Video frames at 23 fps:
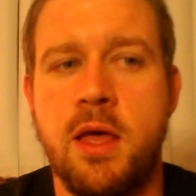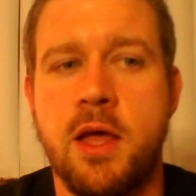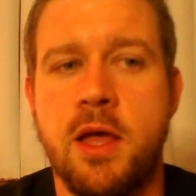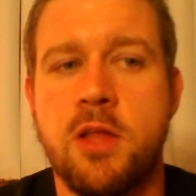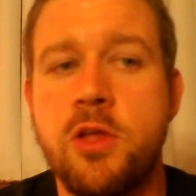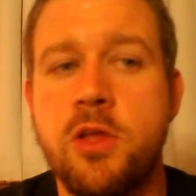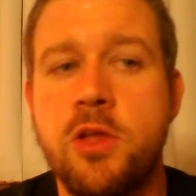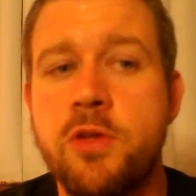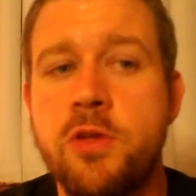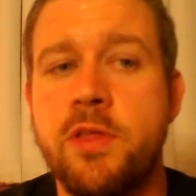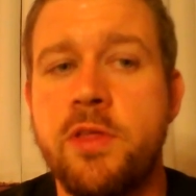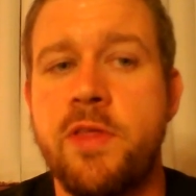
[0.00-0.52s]

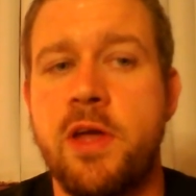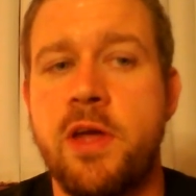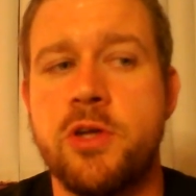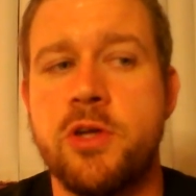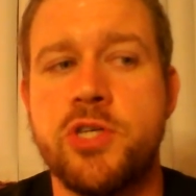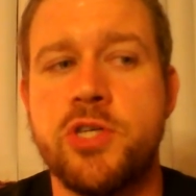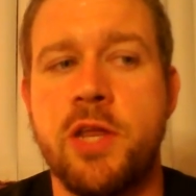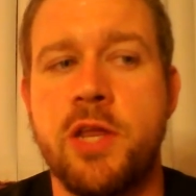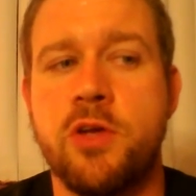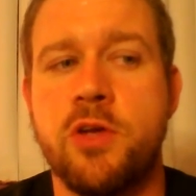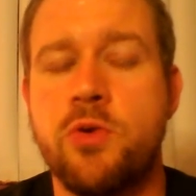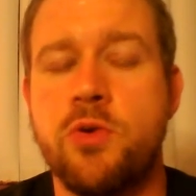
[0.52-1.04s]
Clearly, they are
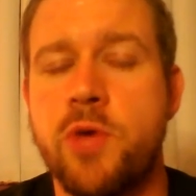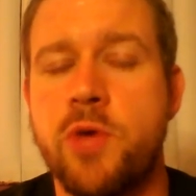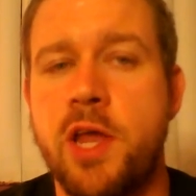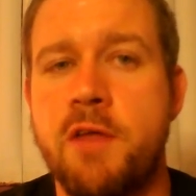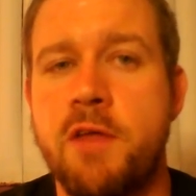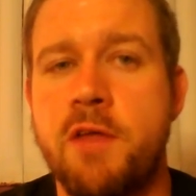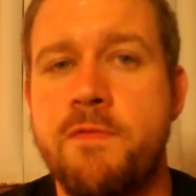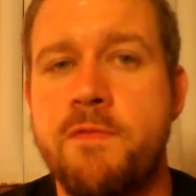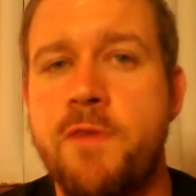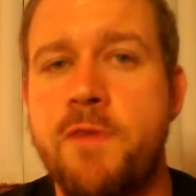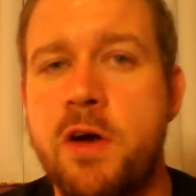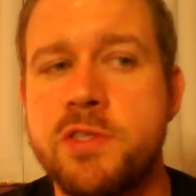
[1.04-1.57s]
trying to create
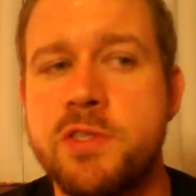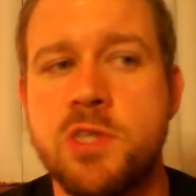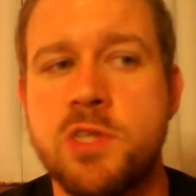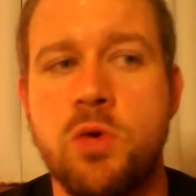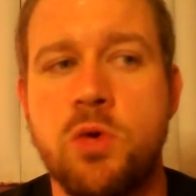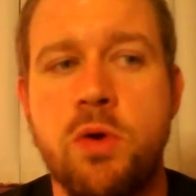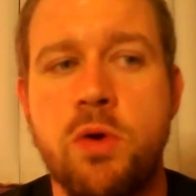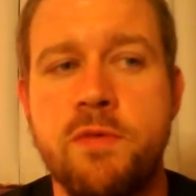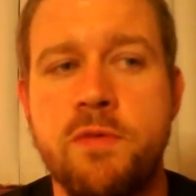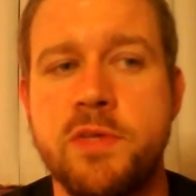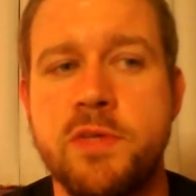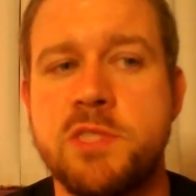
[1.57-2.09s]
a false
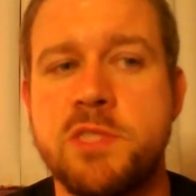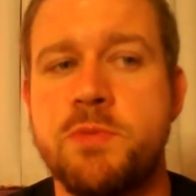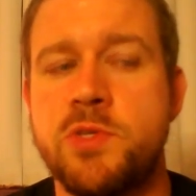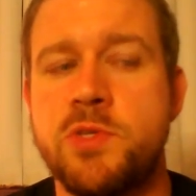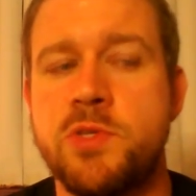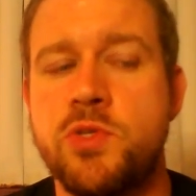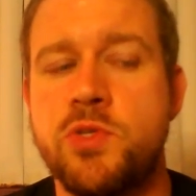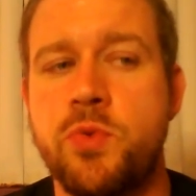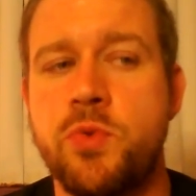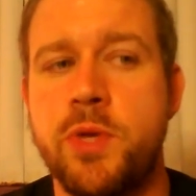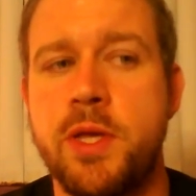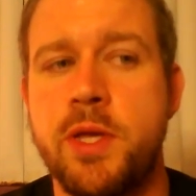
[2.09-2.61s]
equivalence
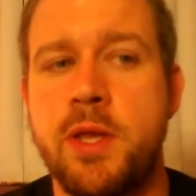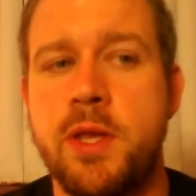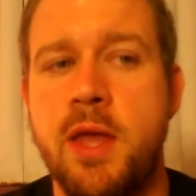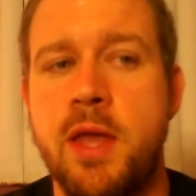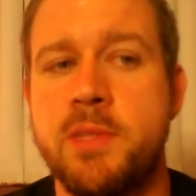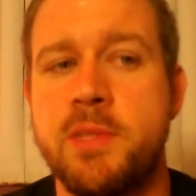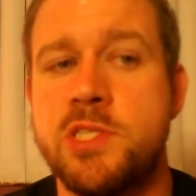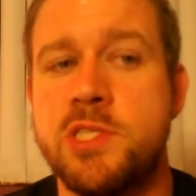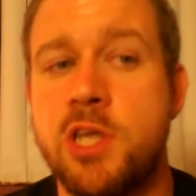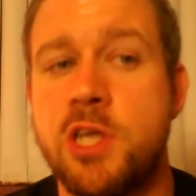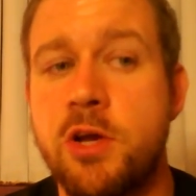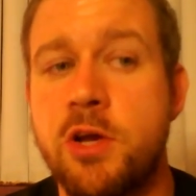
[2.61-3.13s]
between a
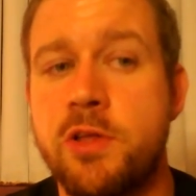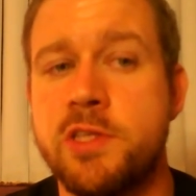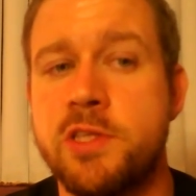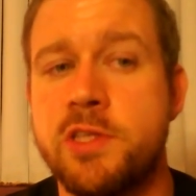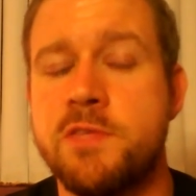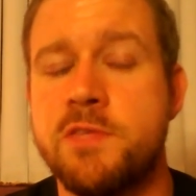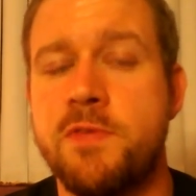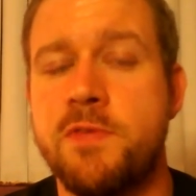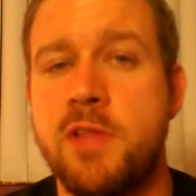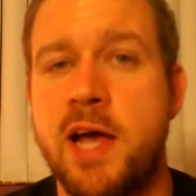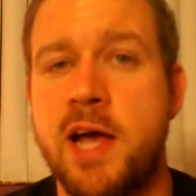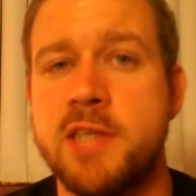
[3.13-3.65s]

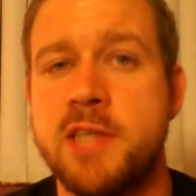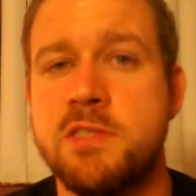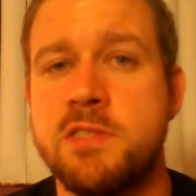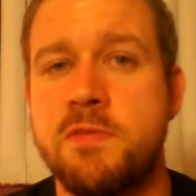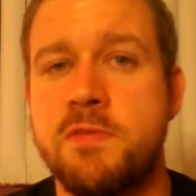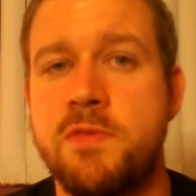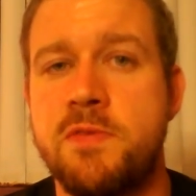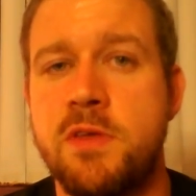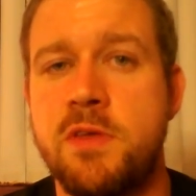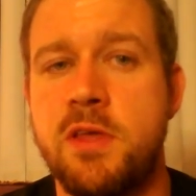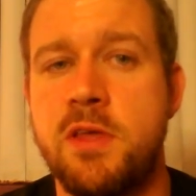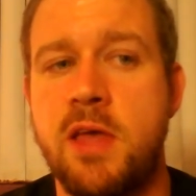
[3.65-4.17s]
materialist
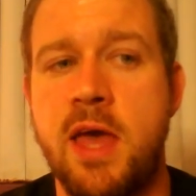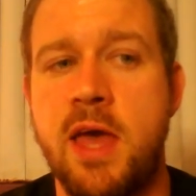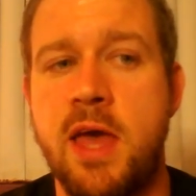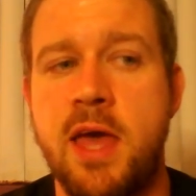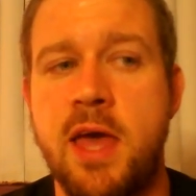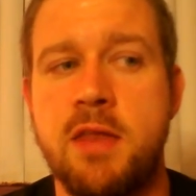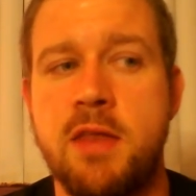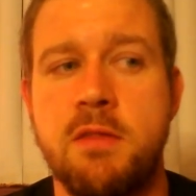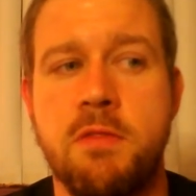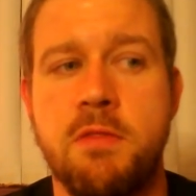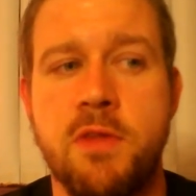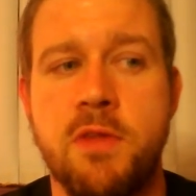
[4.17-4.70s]
philosophy
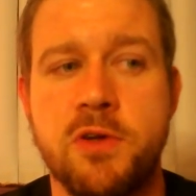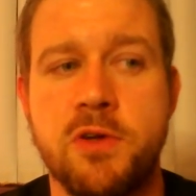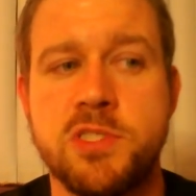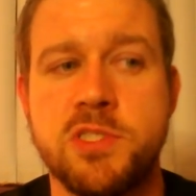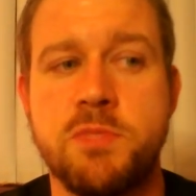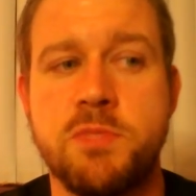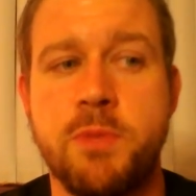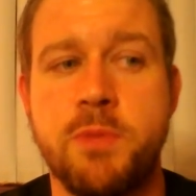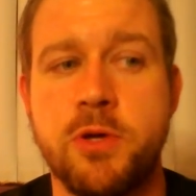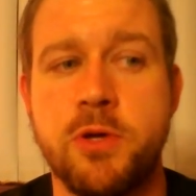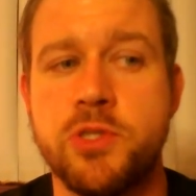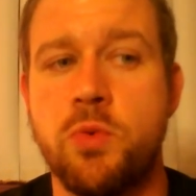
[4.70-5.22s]
and their
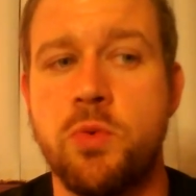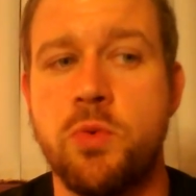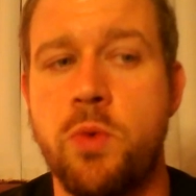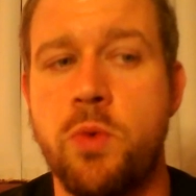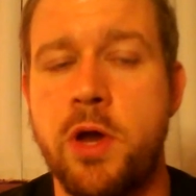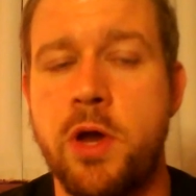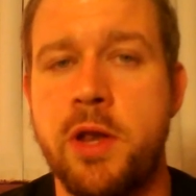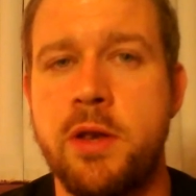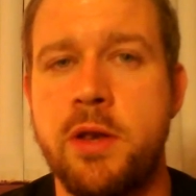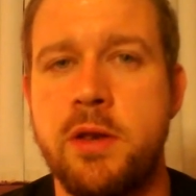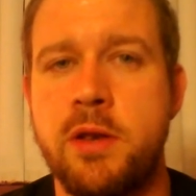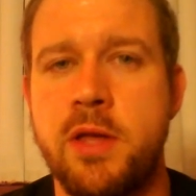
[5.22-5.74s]
spiritual
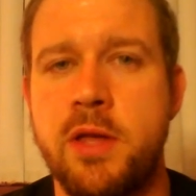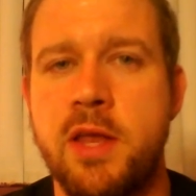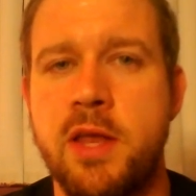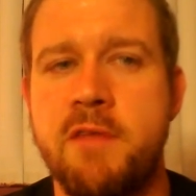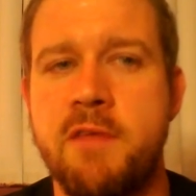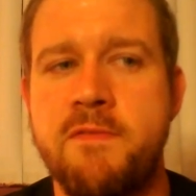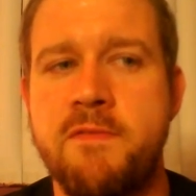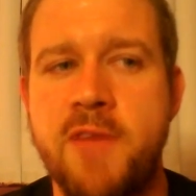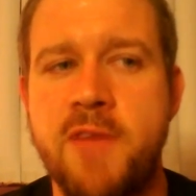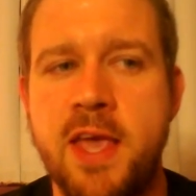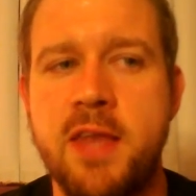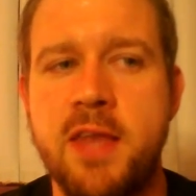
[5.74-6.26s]
one
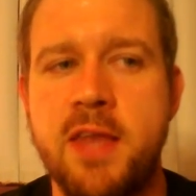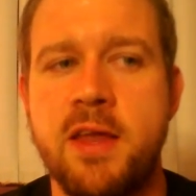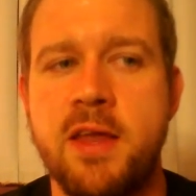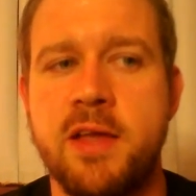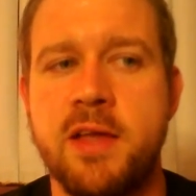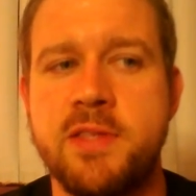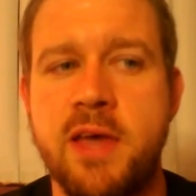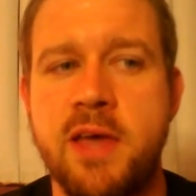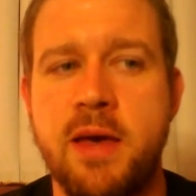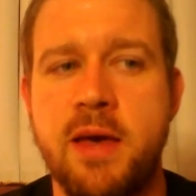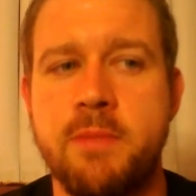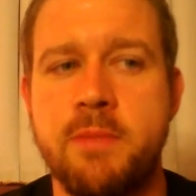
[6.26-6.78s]
in a vain
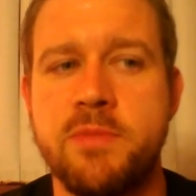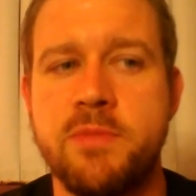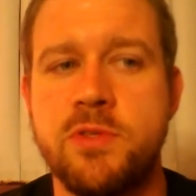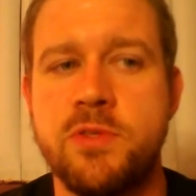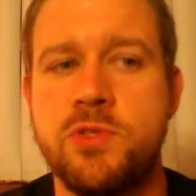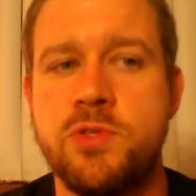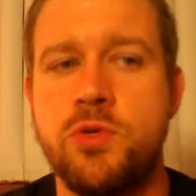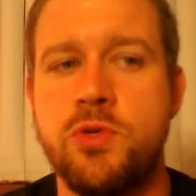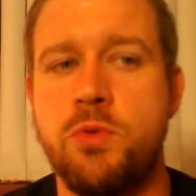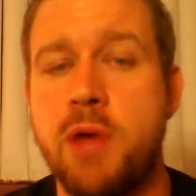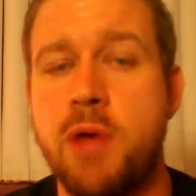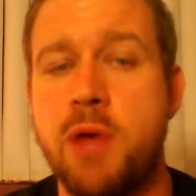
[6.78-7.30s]
attempt
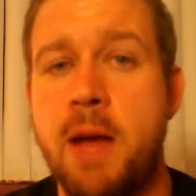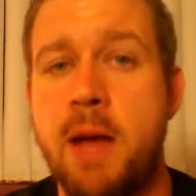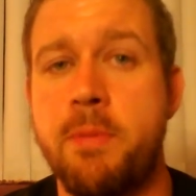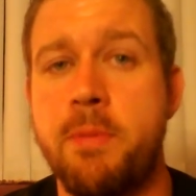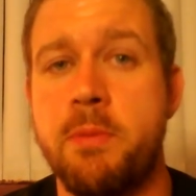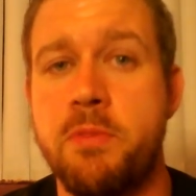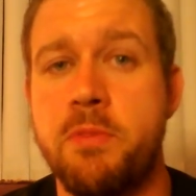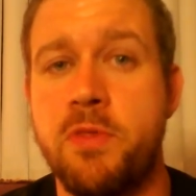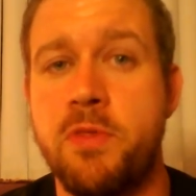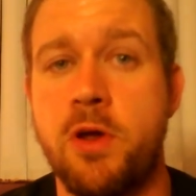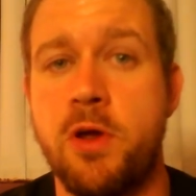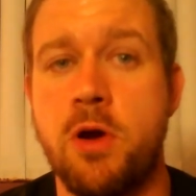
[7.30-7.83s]
to prop
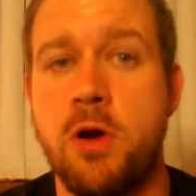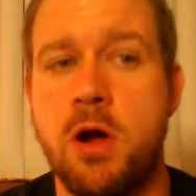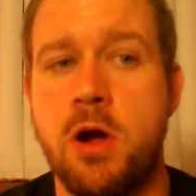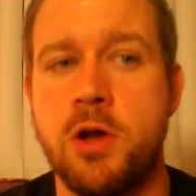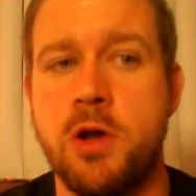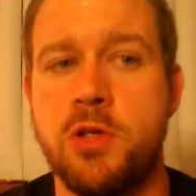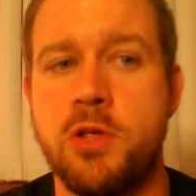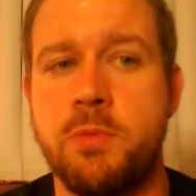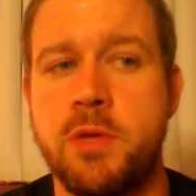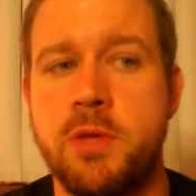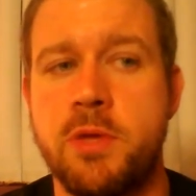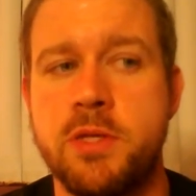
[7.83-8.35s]
up their
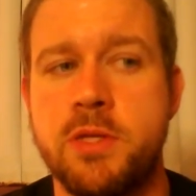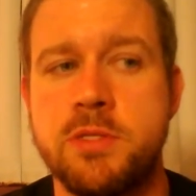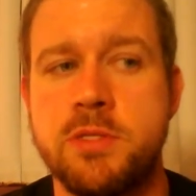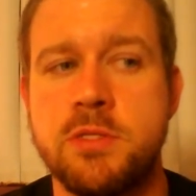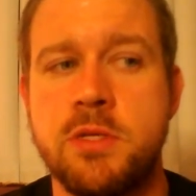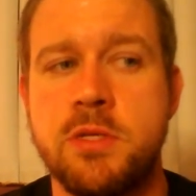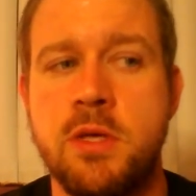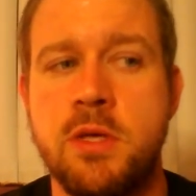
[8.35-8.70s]
argument.